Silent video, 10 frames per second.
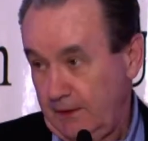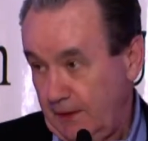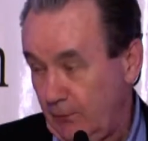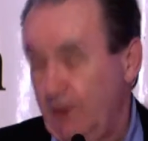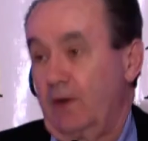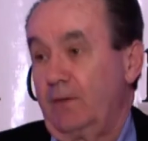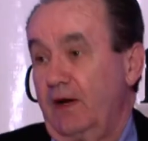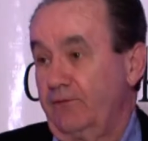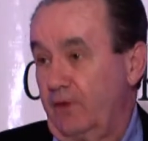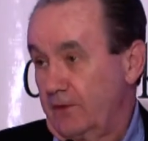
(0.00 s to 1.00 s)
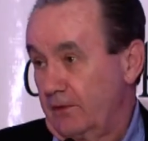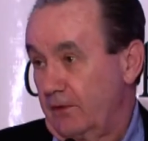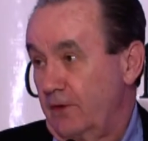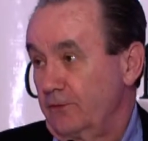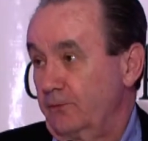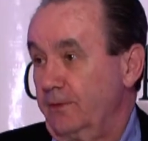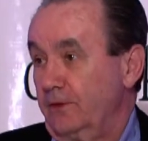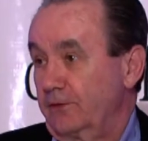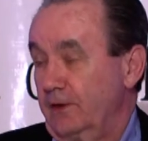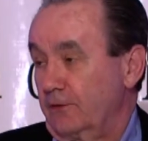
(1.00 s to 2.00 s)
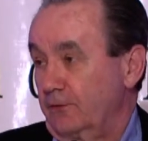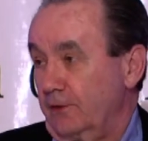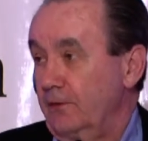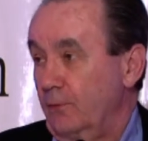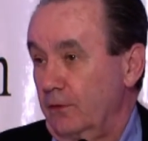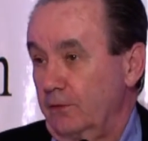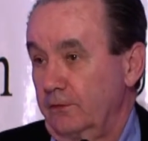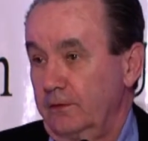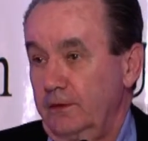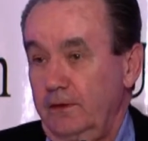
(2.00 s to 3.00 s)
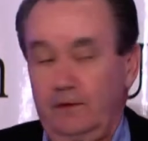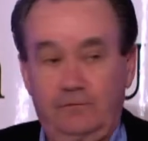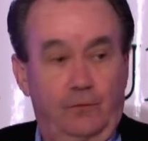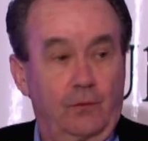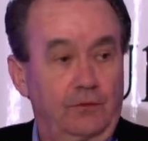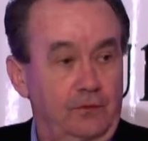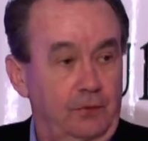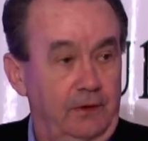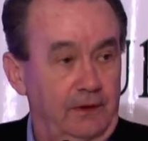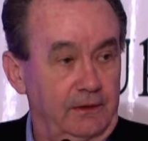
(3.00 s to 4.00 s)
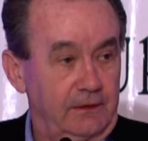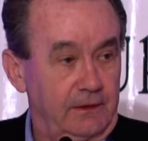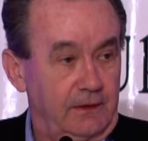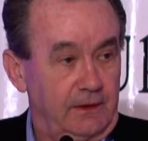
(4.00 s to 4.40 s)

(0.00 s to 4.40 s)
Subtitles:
and we are by far the largest business council in the world for Ukraine